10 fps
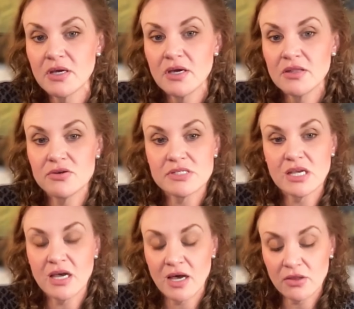There's
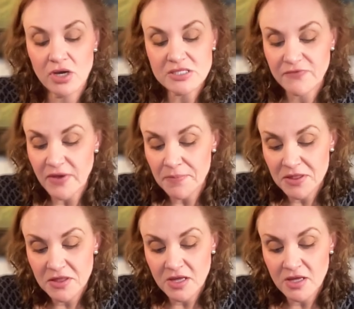a loss of
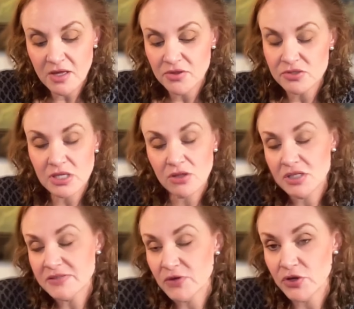empathy. There's a
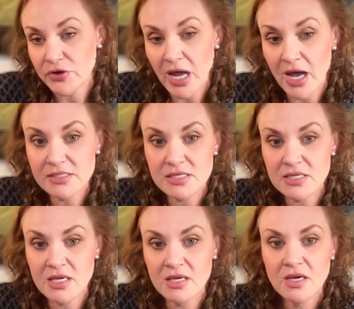loss of
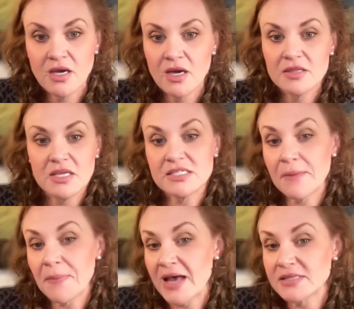curiosity. They
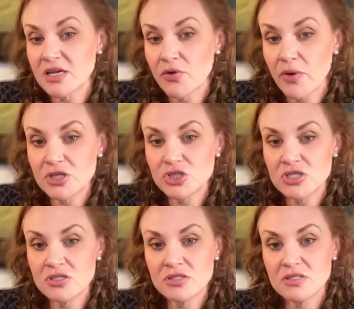stop asking
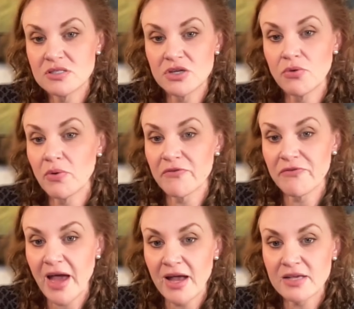questions. They don't want
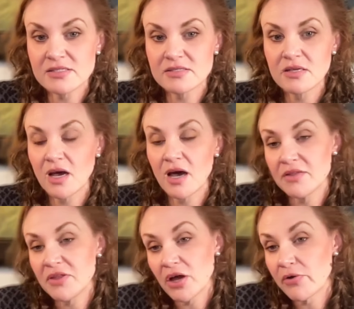facts.
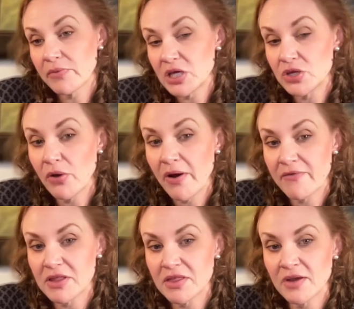They already know
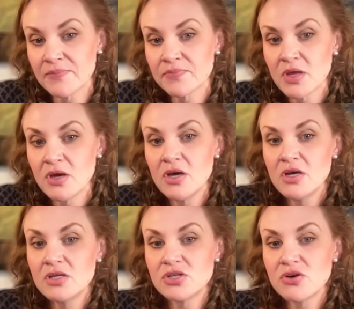everything.
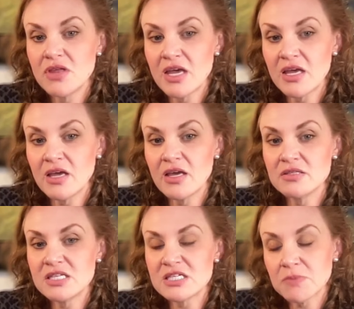So they
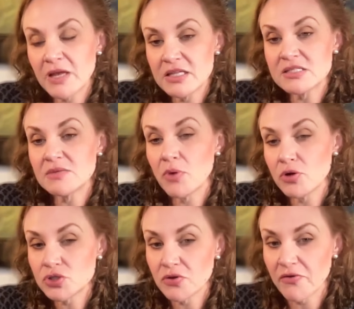display this
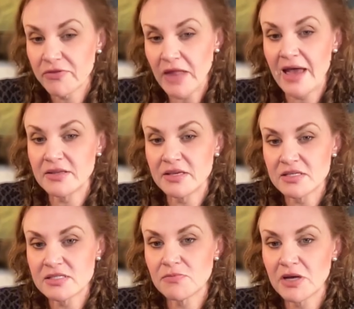emotional
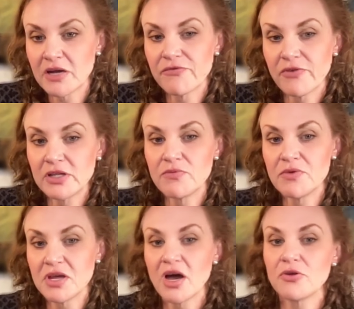flatness when confronted
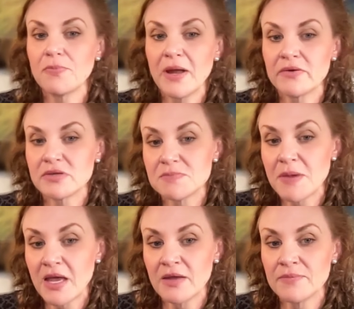with the other parent's
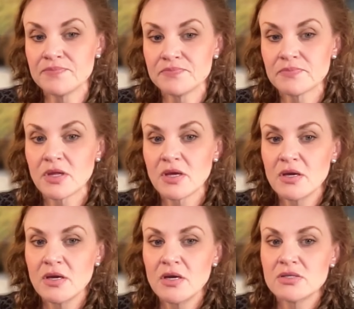pain.
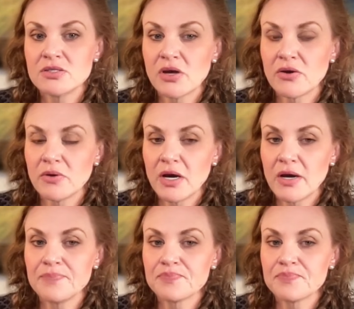So